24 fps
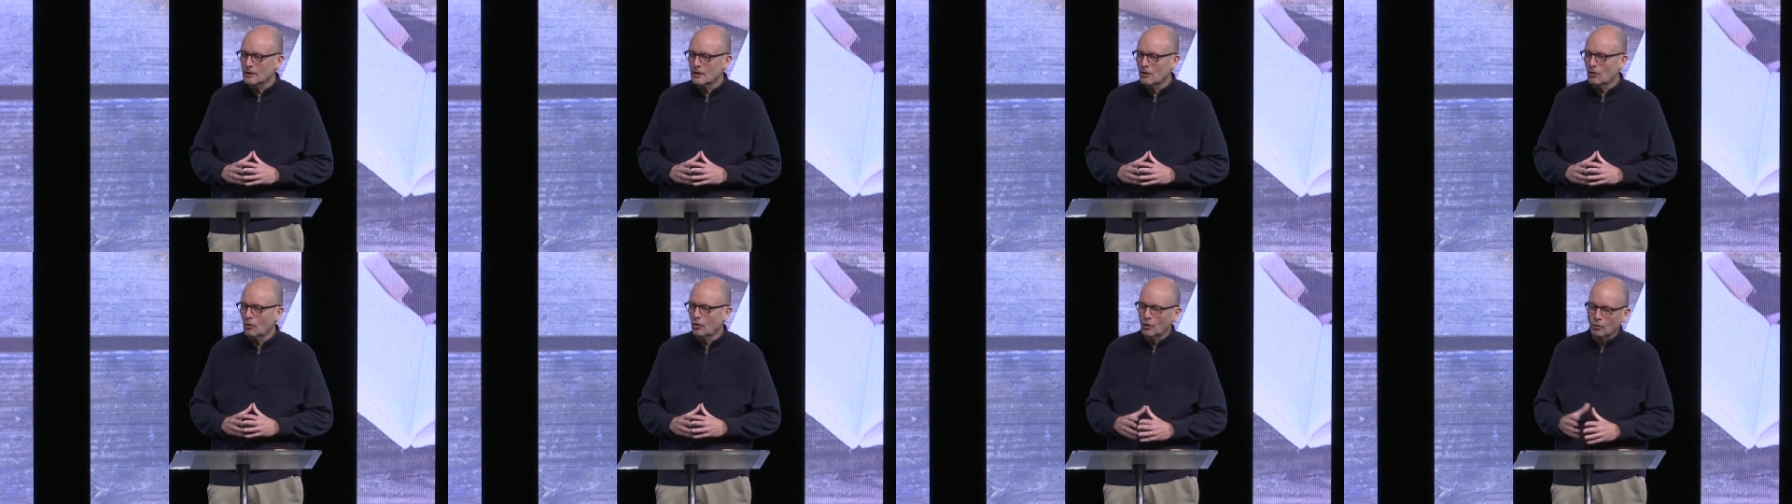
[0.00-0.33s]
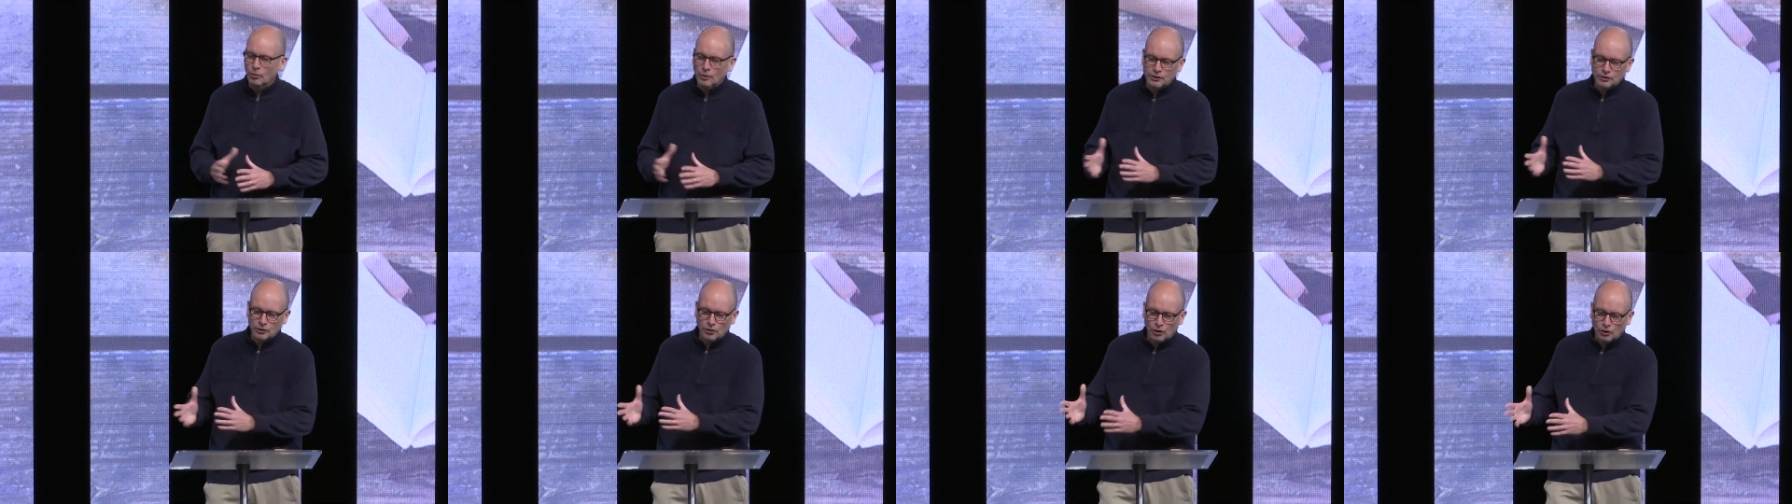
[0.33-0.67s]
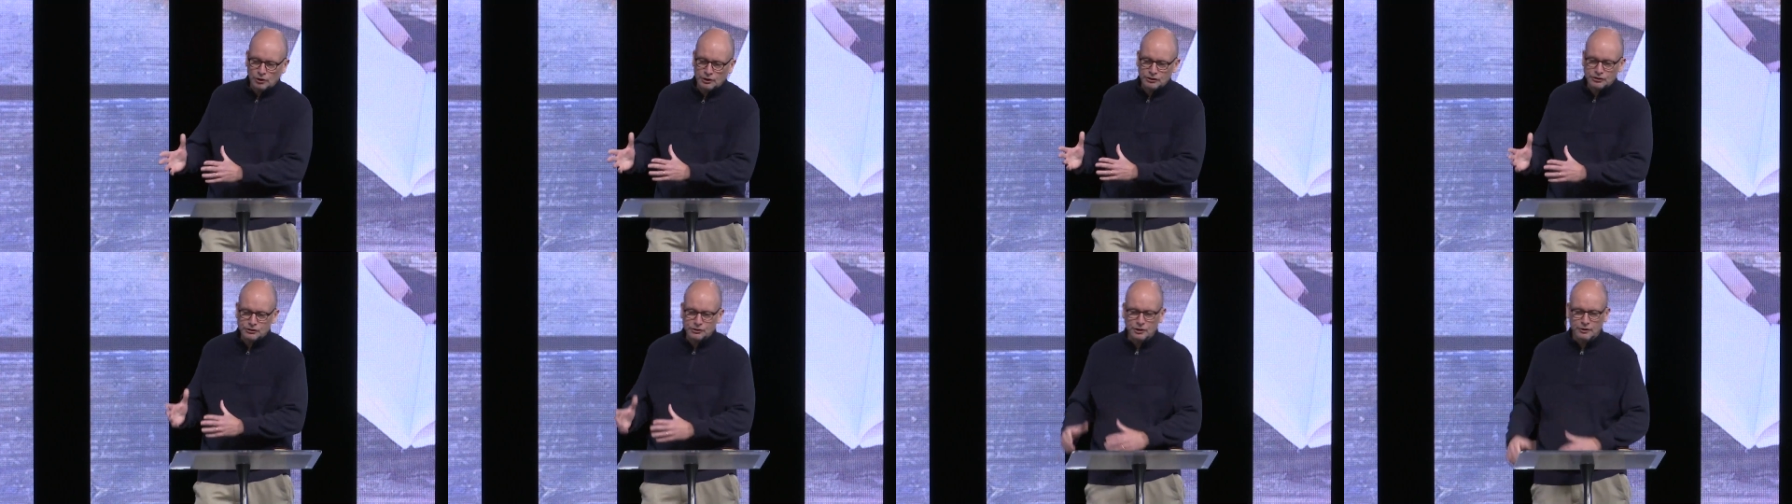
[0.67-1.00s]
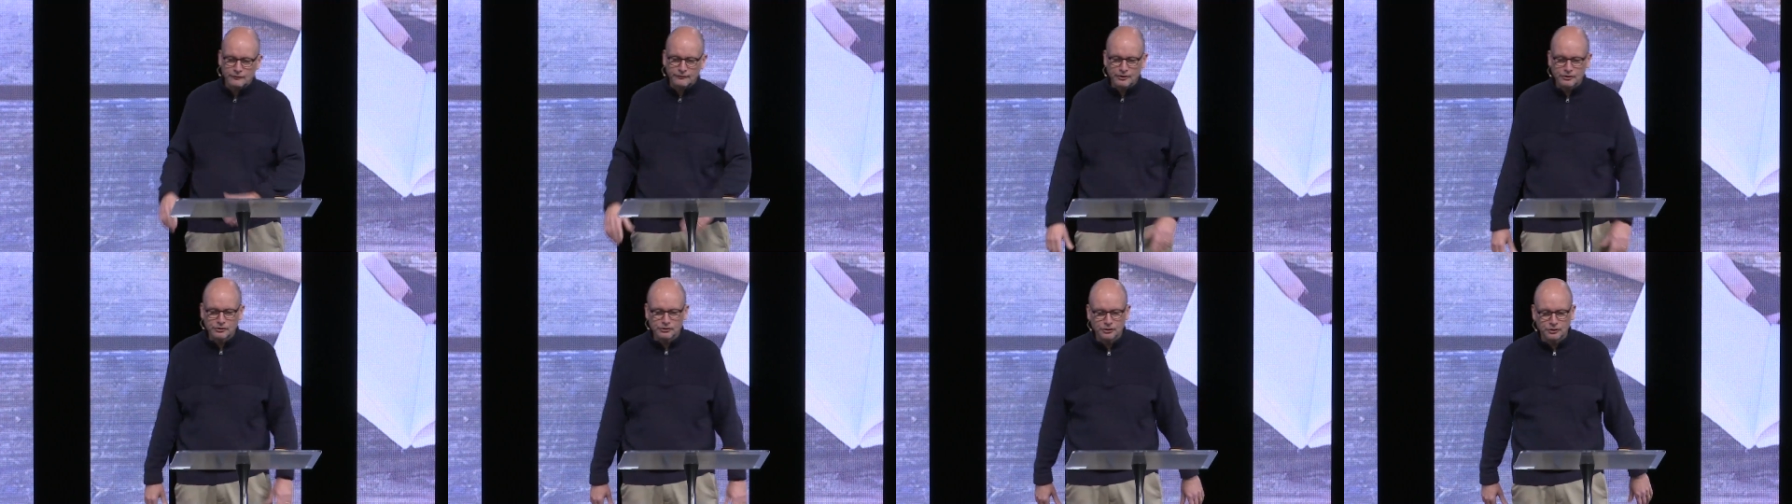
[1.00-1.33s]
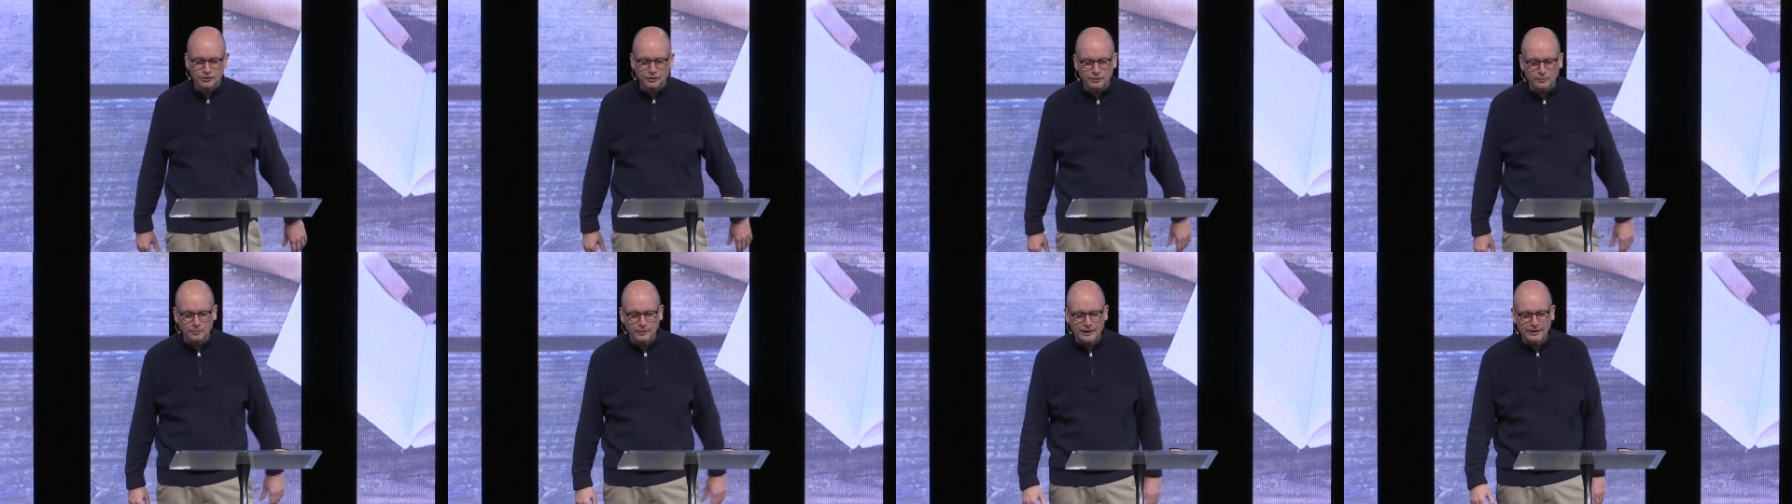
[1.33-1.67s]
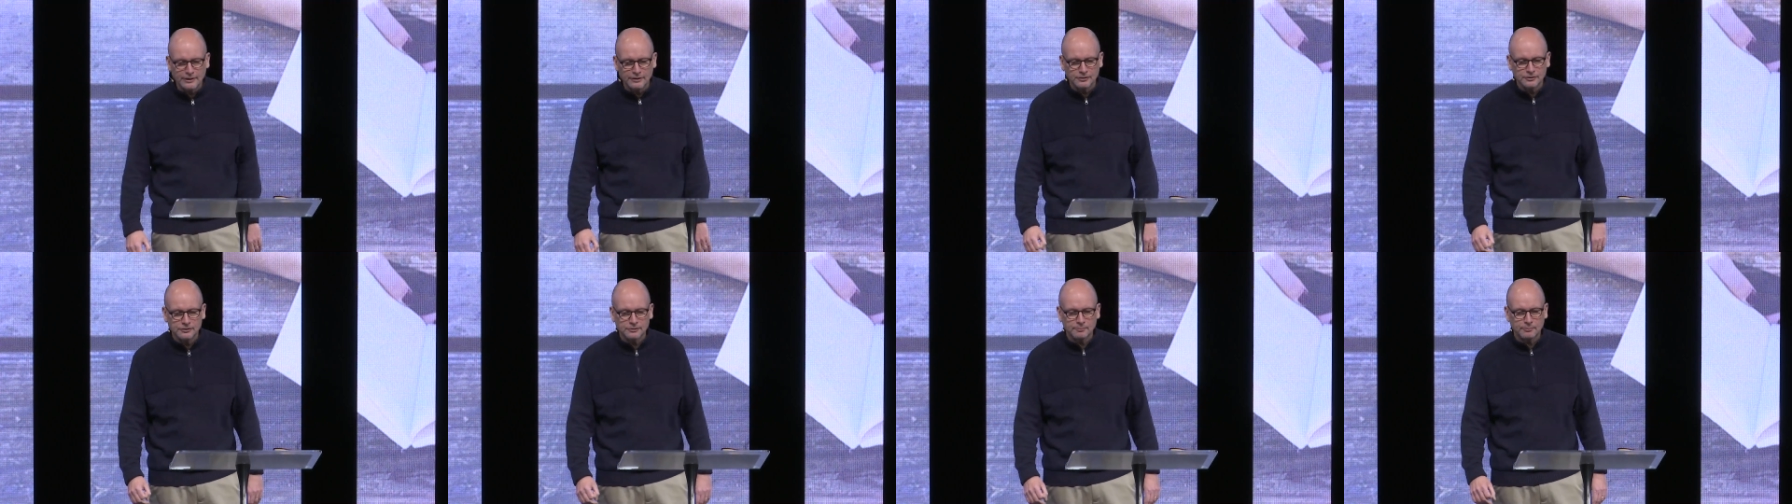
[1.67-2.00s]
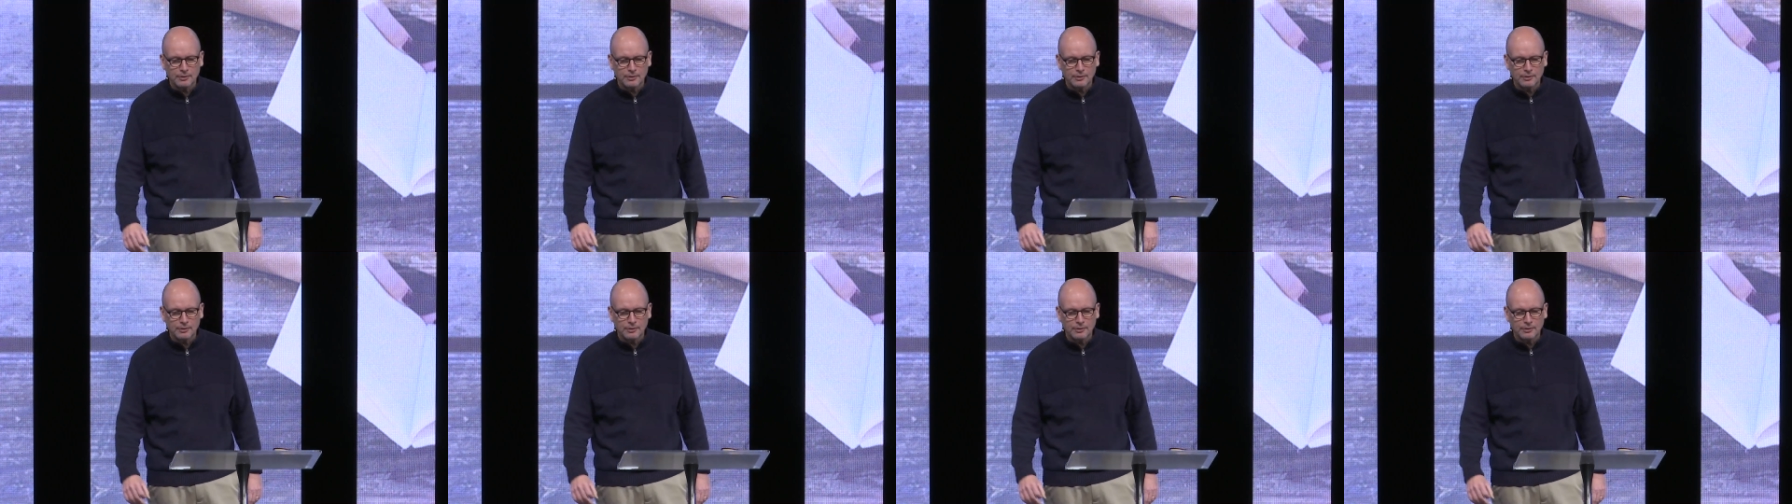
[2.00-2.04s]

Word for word: or when you only serve in certain arenas,